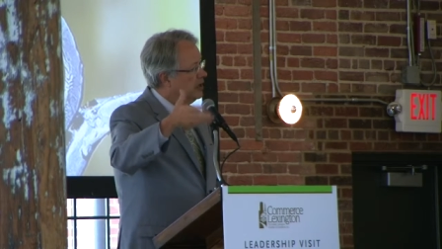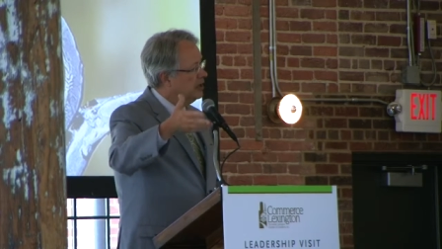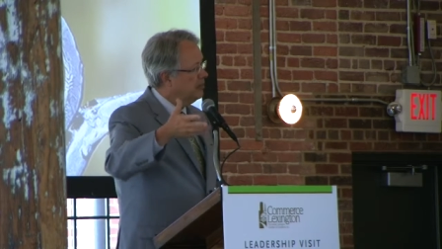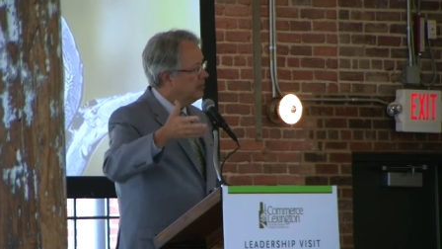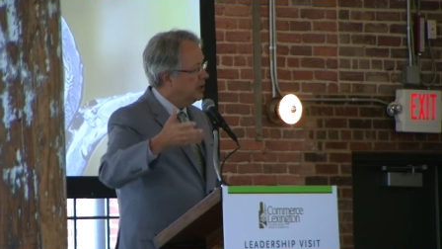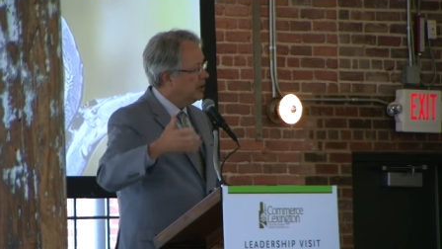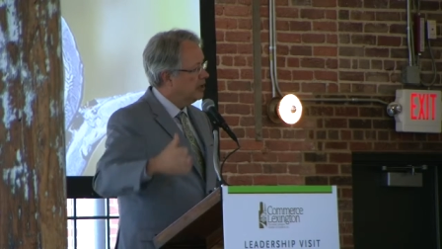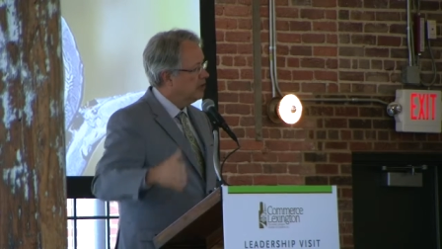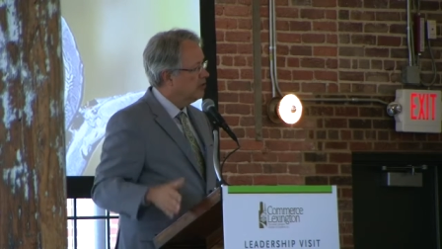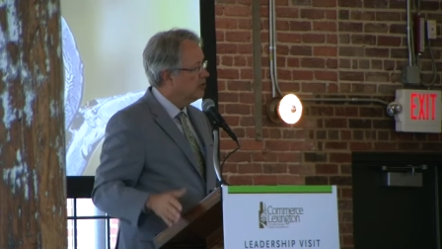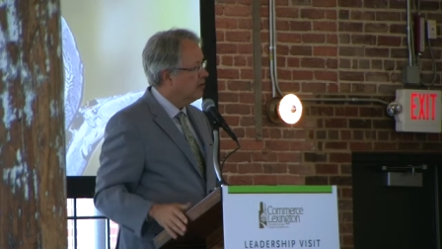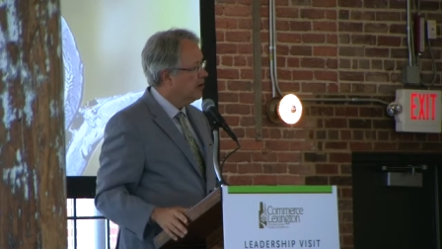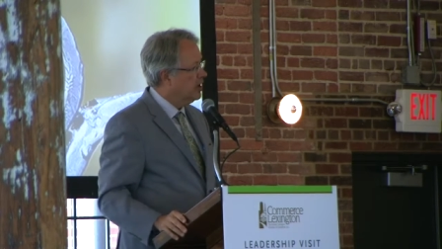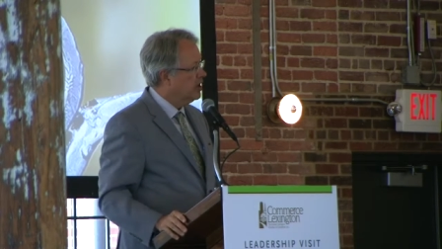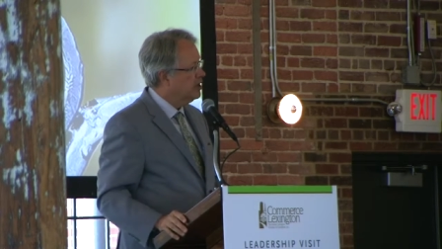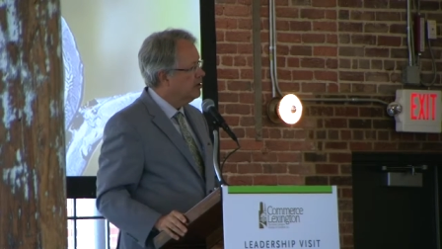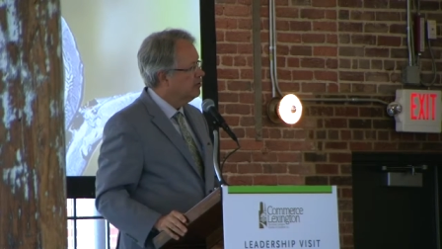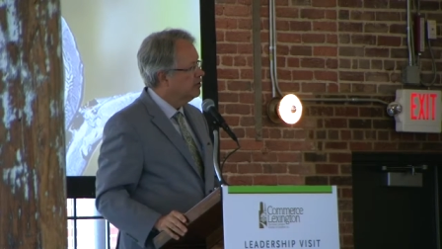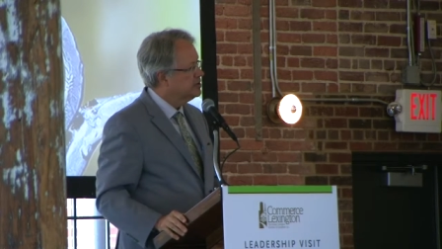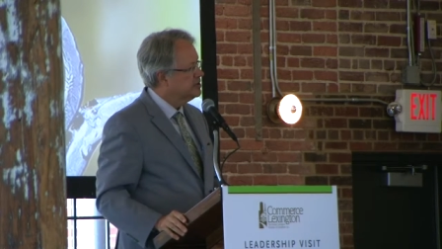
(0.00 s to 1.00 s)
Mayor
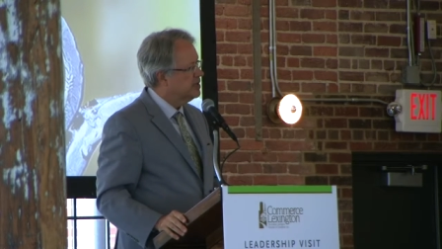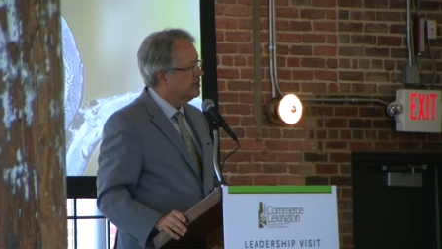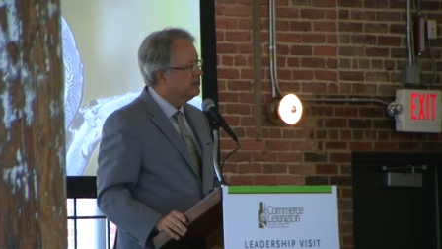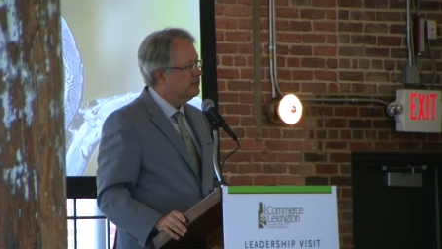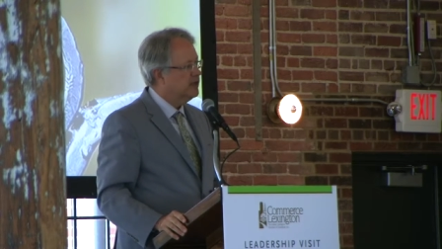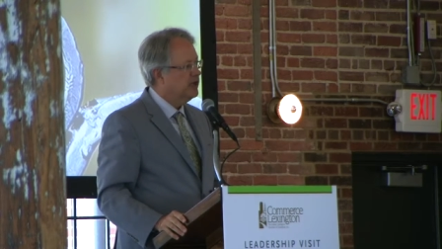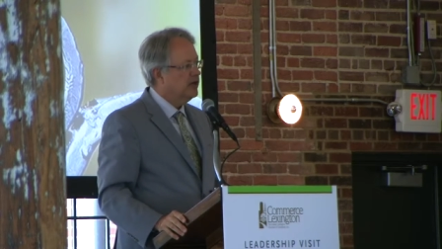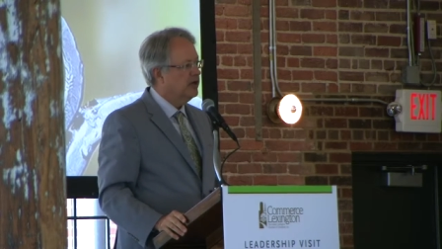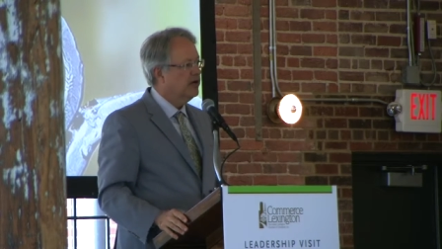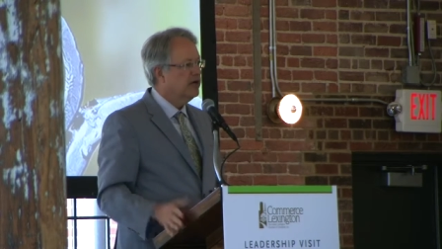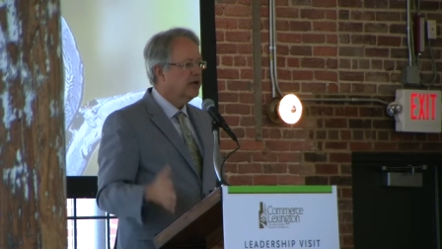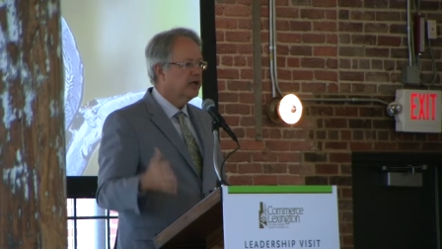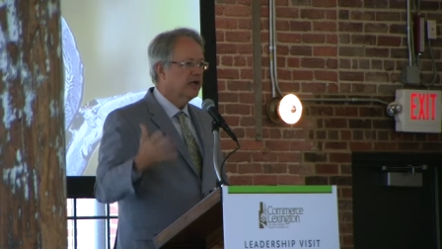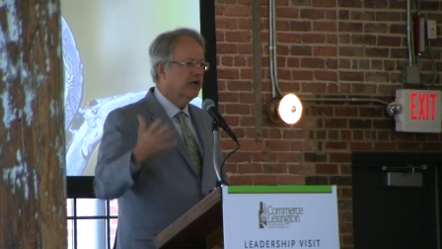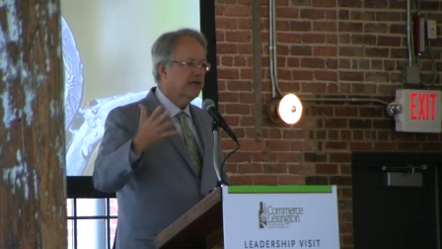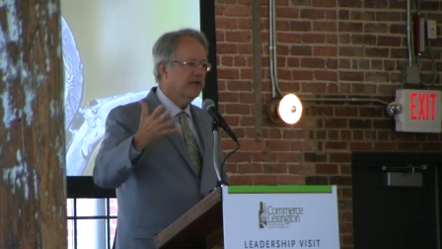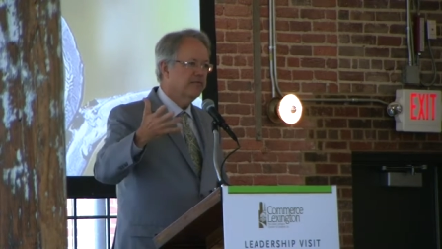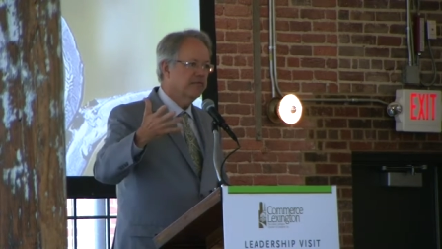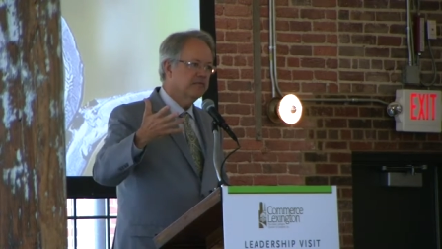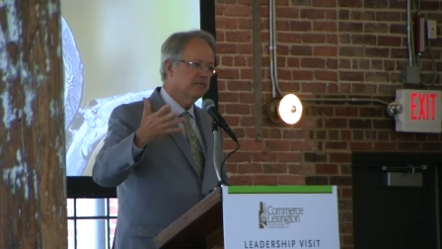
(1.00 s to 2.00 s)
Gray was up there and
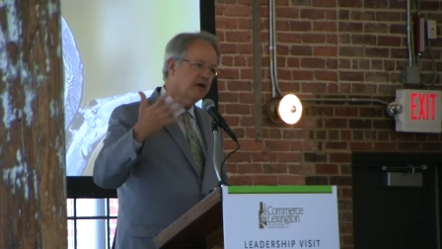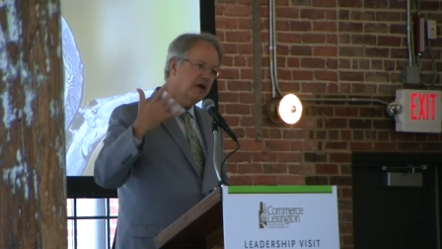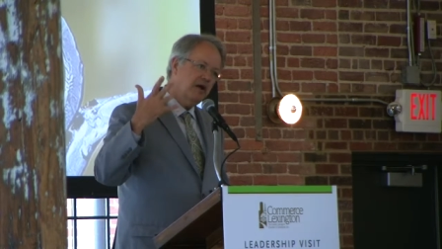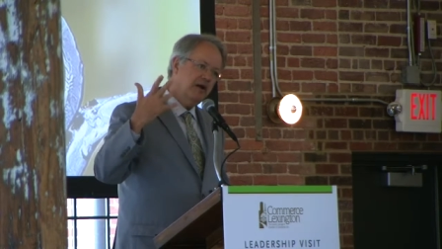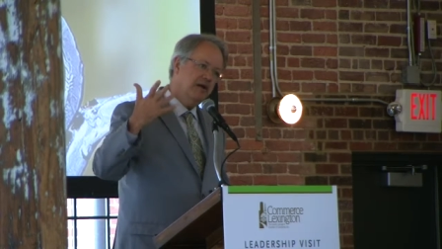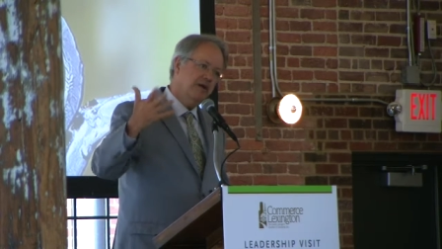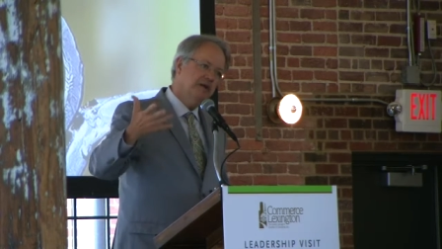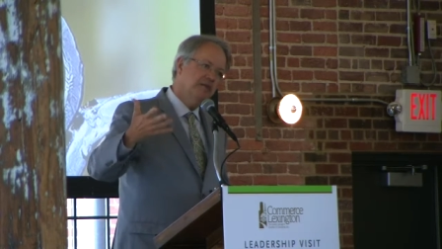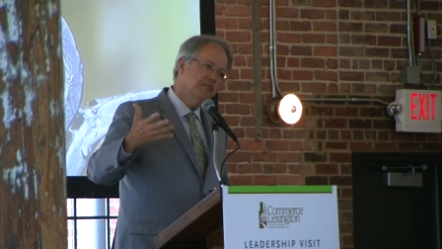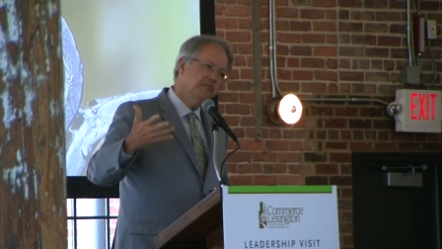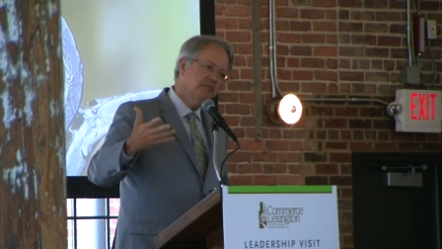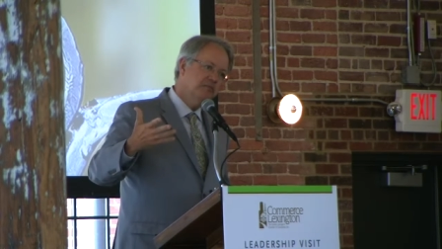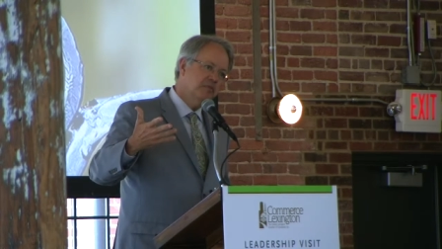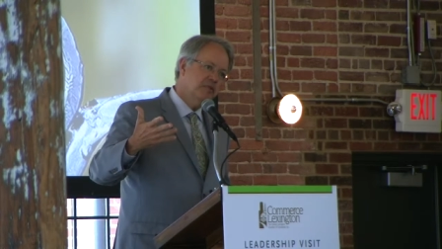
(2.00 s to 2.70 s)
gave a